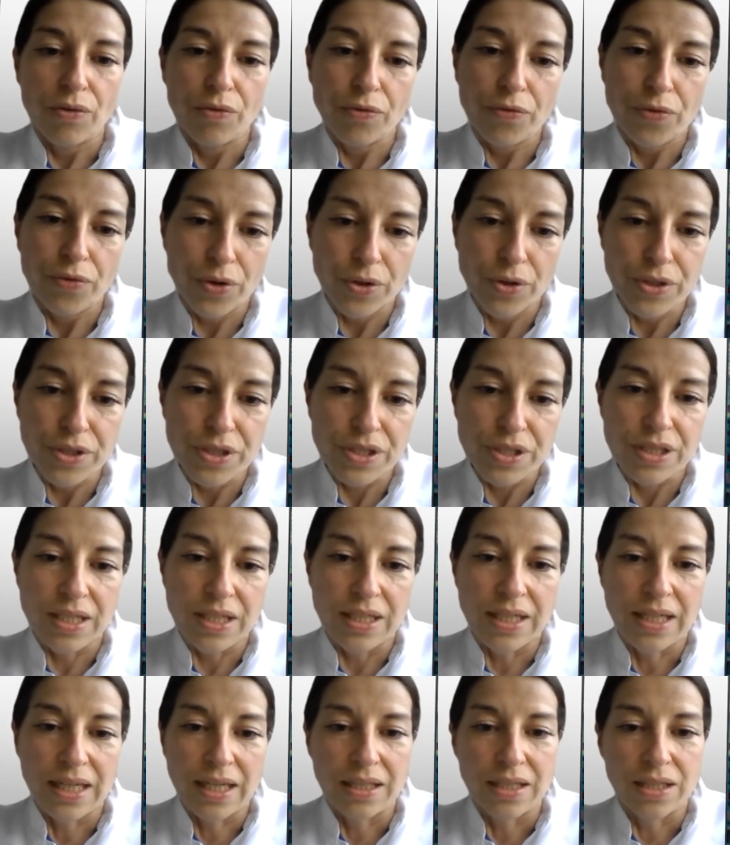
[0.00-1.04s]
First,
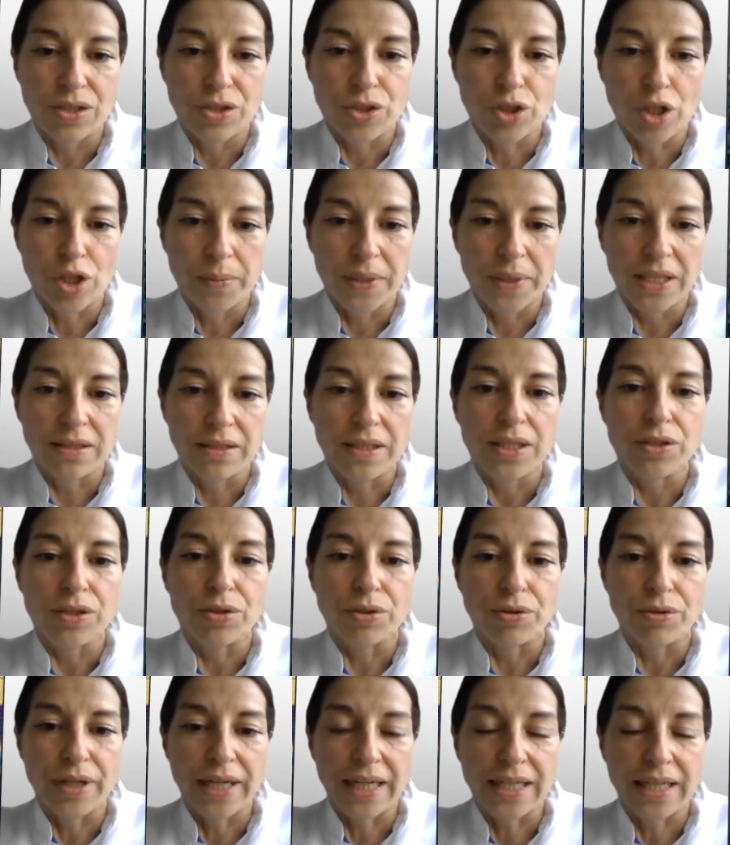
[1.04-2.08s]
an anatomically
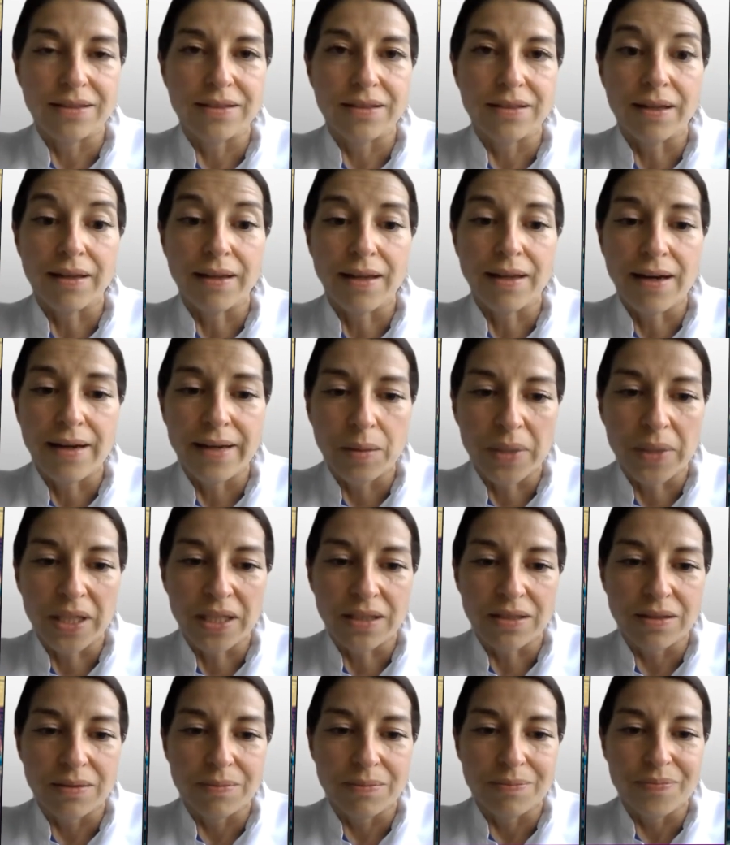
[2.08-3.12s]
correct
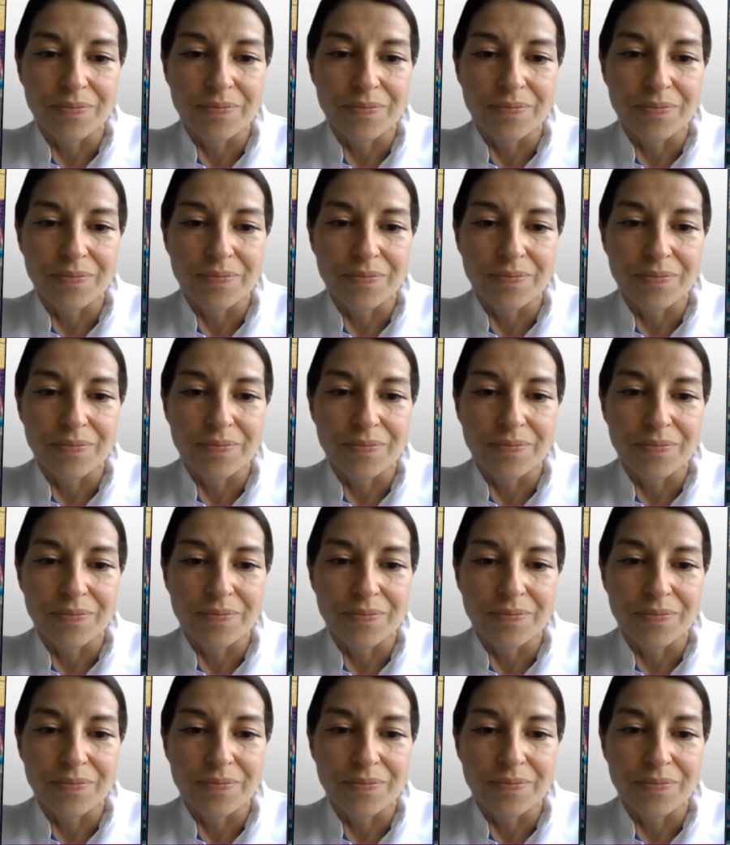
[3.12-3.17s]
alignment.